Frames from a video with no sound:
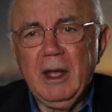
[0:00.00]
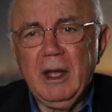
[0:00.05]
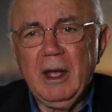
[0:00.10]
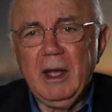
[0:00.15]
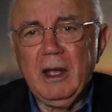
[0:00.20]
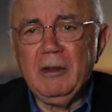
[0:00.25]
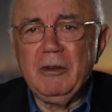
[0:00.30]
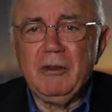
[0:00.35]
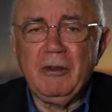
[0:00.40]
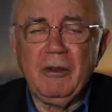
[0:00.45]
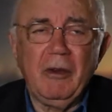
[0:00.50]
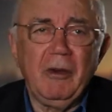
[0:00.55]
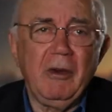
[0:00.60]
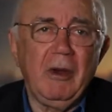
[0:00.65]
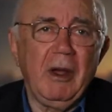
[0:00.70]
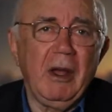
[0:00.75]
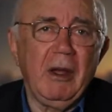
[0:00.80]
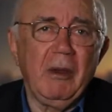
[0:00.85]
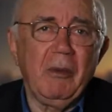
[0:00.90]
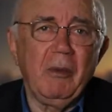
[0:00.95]
And so
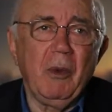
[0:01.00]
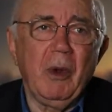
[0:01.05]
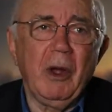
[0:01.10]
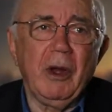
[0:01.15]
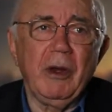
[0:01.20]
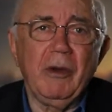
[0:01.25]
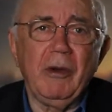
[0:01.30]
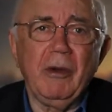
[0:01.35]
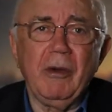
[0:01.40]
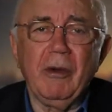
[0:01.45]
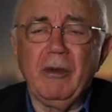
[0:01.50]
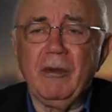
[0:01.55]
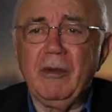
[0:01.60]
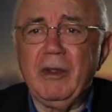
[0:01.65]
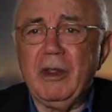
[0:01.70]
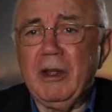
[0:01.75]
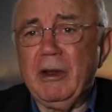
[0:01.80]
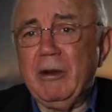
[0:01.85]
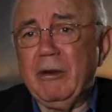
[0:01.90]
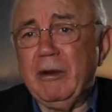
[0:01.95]
I wandered over
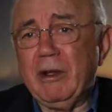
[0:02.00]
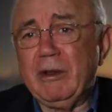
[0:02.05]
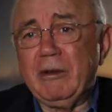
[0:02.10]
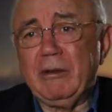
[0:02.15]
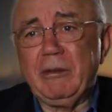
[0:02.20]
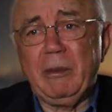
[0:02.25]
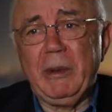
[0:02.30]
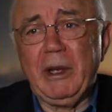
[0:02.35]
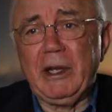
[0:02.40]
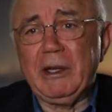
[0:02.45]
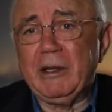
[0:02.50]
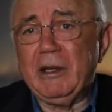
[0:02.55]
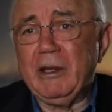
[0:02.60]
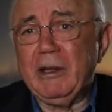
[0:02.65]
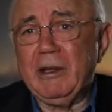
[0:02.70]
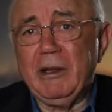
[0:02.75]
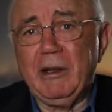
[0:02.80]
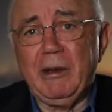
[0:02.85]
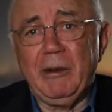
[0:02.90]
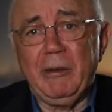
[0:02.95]
there
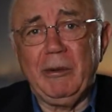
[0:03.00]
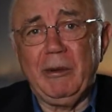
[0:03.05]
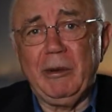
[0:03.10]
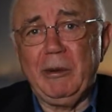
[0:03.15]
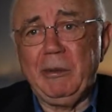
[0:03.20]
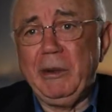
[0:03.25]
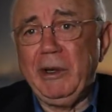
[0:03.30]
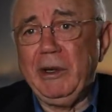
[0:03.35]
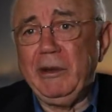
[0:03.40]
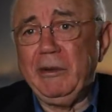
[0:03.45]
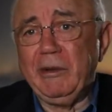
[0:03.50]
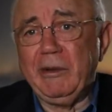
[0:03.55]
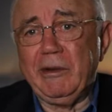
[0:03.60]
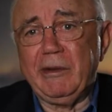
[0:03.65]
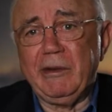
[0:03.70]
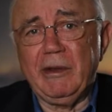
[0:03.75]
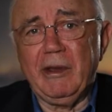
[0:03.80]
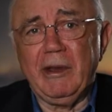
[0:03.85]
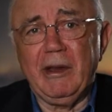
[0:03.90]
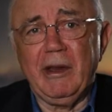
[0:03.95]
expecting that it would be
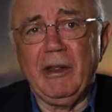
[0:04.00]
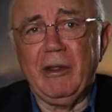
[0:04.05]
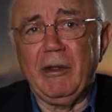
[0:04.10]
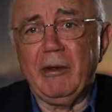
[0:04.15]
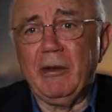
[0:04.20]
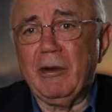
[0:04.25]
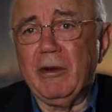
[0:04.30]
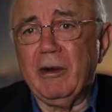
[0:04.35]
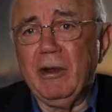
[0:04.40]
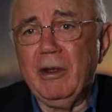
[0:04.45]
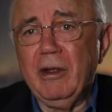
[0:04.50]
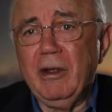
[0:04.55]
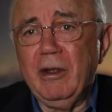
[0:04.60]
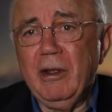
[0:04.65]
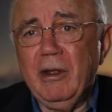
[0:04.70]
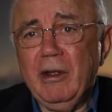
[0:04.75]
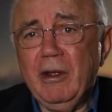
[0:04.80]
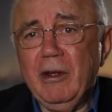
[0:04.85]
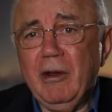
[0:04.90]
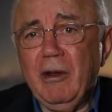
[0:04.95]
just another
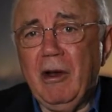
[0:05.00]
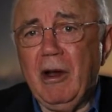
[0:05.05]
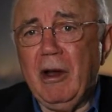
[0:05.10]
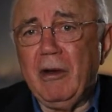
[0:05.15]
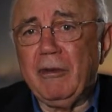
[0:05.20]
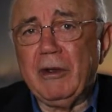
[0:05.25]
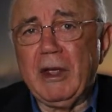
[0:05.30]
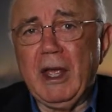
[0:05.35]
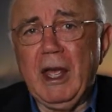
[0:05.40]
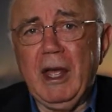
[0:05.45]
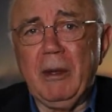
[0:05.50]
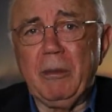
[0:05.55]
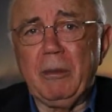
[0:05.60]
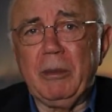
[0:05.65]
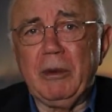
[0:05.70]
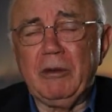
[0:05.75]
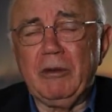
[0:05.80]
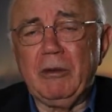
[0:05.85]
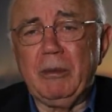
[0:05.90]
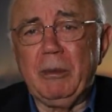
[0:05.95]

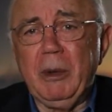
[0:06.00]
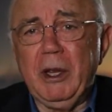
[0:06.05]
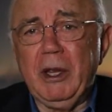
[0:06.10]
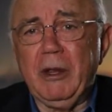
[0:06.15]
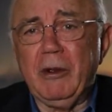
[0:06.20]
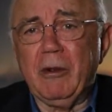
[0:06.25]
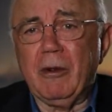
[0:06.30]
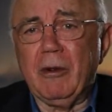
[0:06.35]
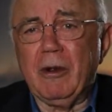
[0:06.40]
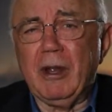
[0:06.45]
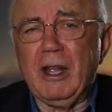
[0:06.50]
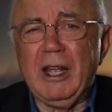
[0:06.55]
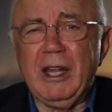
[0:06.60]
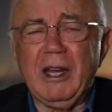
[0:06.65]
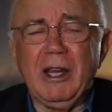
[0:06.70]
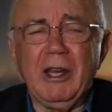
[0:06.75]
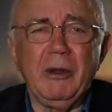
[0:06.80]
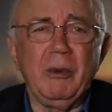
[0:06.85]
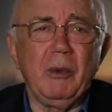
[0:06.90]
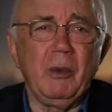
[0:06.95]
off-campus speaker.
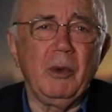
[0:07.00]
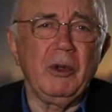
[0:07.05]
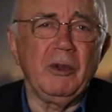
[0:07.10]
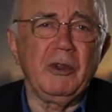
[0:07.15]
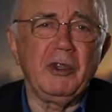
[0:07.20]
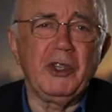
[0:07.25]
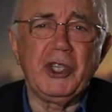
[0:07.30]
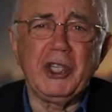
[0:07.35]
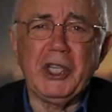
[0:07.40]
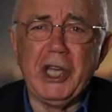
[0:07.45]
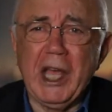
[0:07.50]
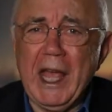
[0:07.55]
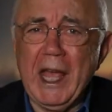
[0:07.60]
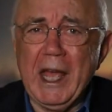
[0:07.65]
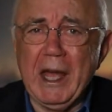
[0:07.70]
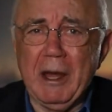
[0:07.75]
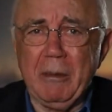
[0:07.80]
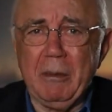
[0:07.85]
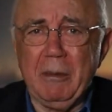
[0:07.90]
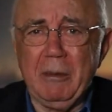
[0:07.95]
And it was
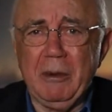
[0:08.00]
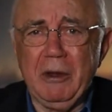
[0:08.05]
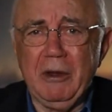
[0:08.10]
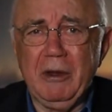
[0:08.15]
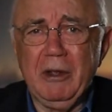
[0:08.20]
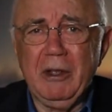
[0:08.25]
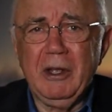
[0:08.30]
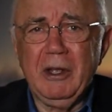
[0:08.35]
jammed.